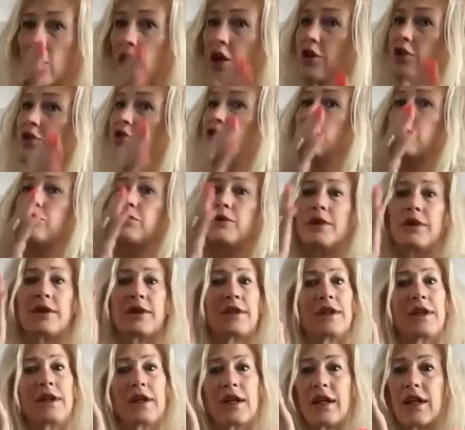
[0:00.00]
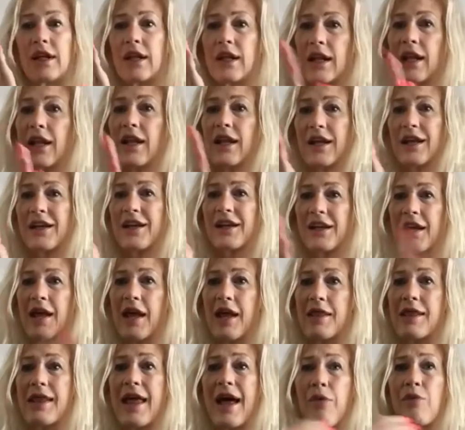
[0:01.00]
to do it.
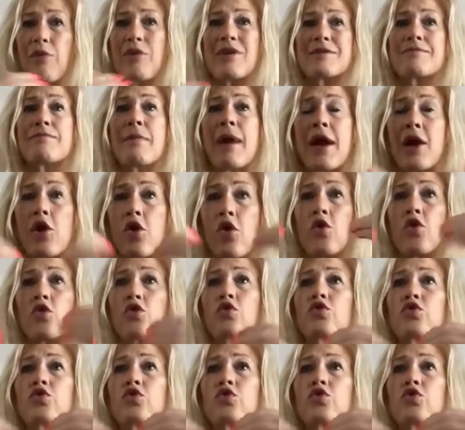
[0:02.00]
And that was my goal